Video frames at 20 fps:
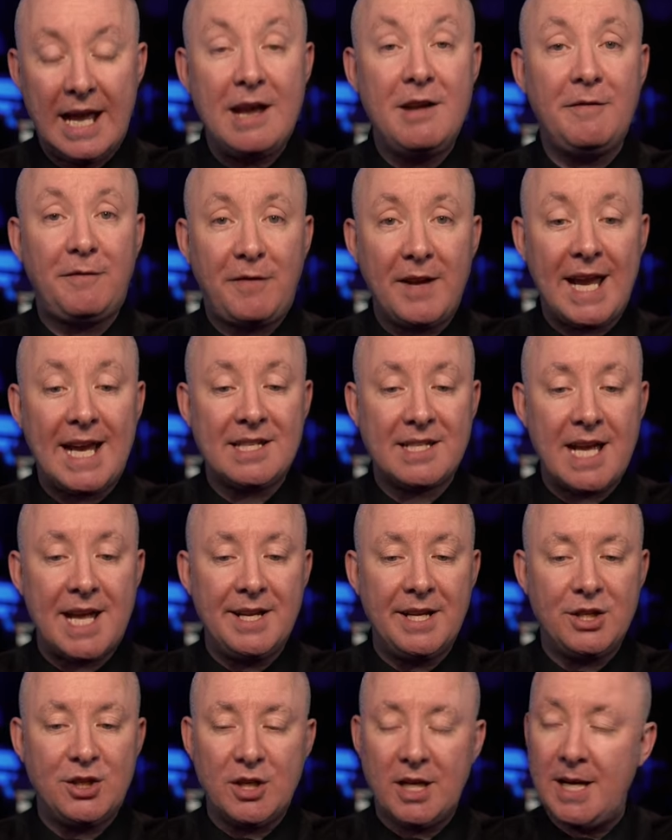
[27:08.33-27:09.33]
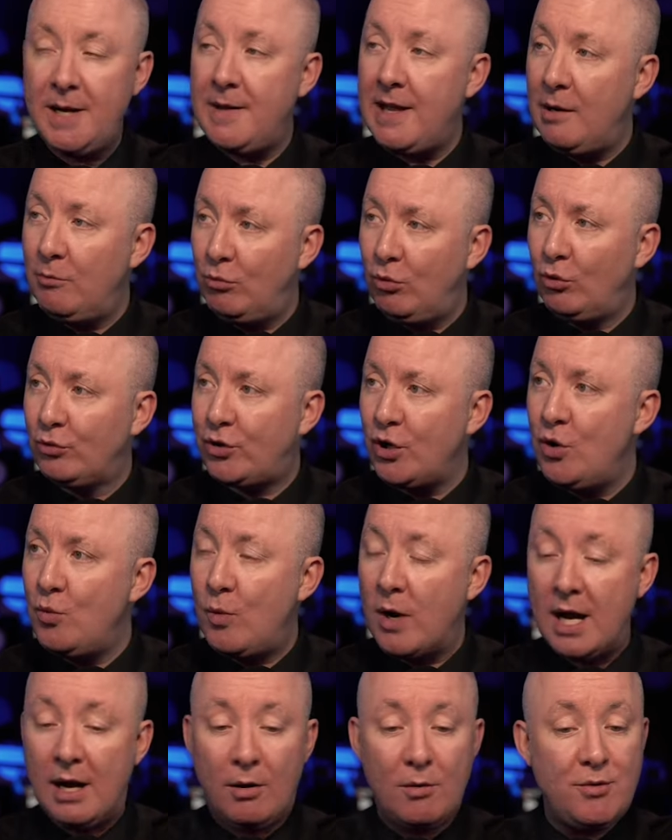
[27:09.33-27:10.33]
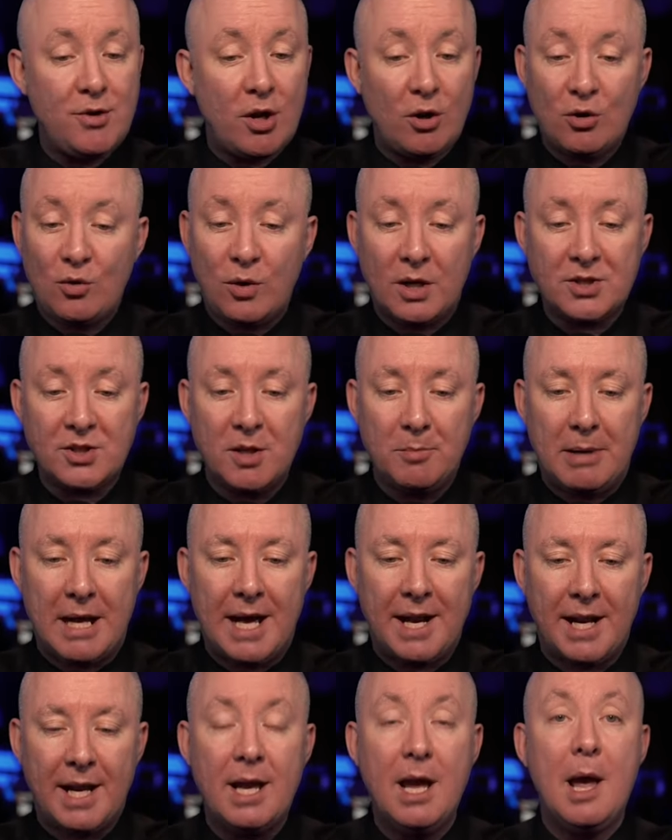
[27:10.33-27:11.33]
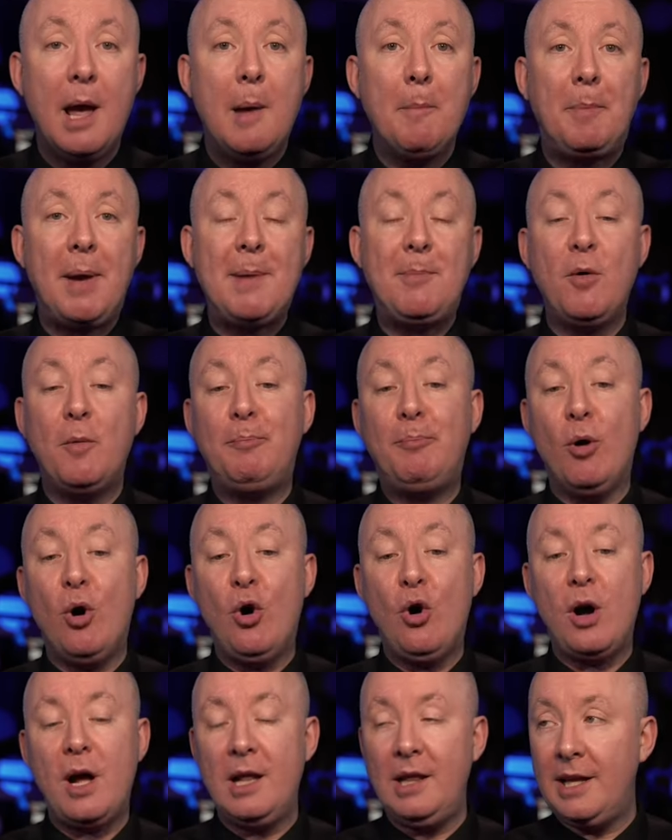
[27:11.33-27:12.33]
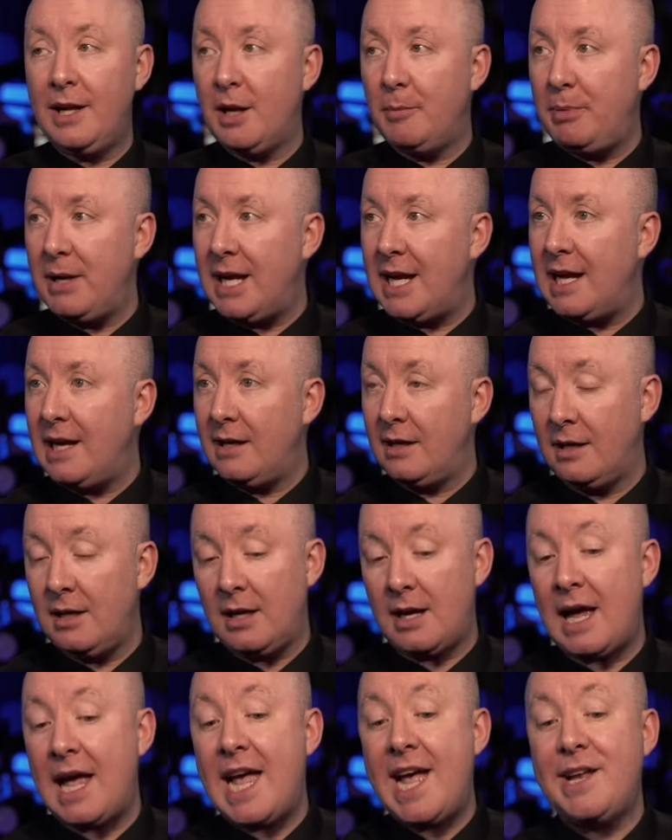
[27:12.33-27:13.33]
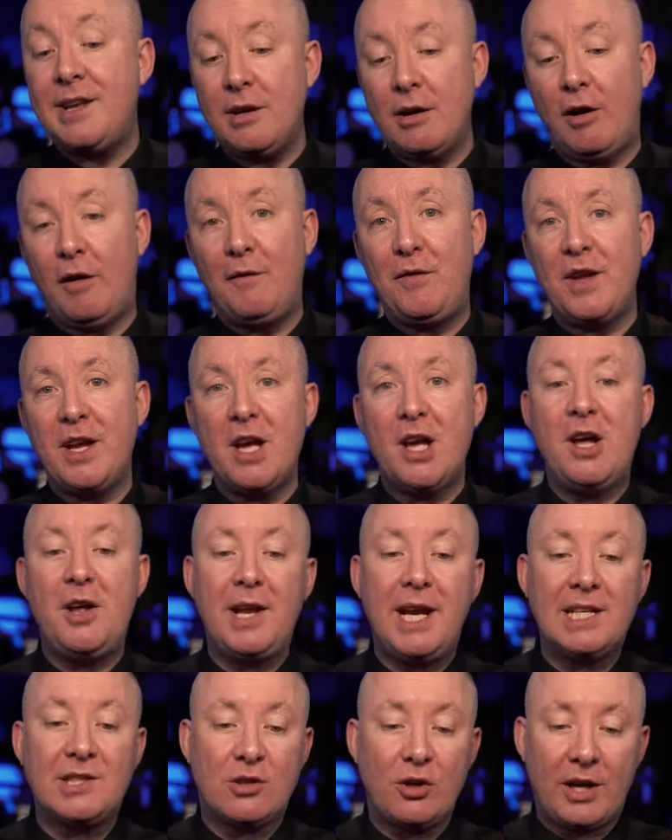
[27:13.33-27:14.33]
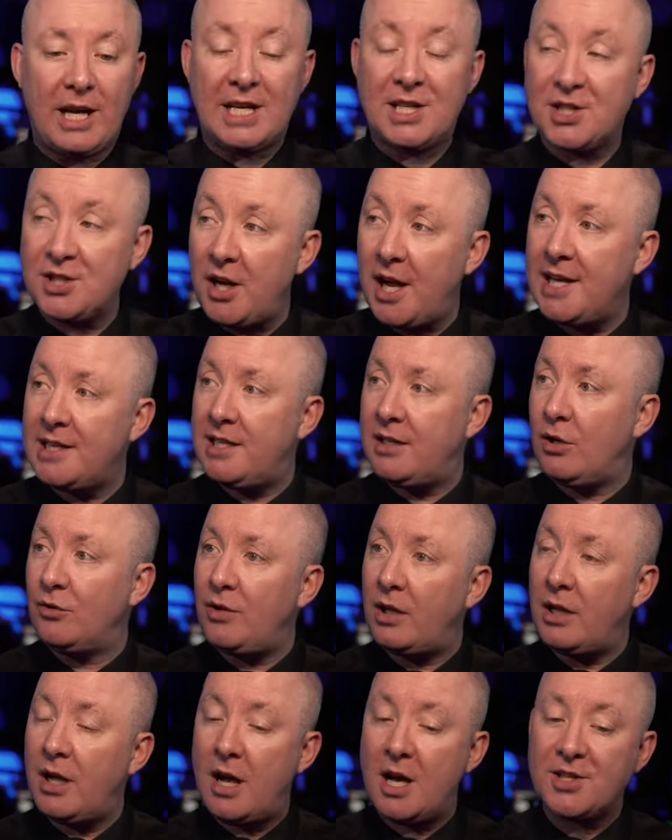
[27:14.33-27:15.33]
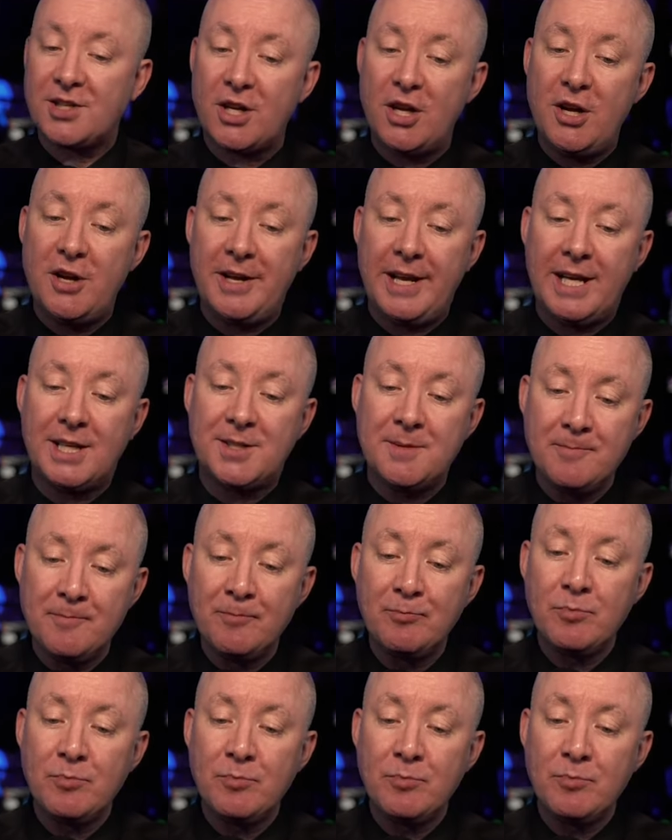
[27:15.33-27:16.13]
phase energy. It will do well, no question about it. People bought a little bit ahead of the earnings, got excited on the last earnings.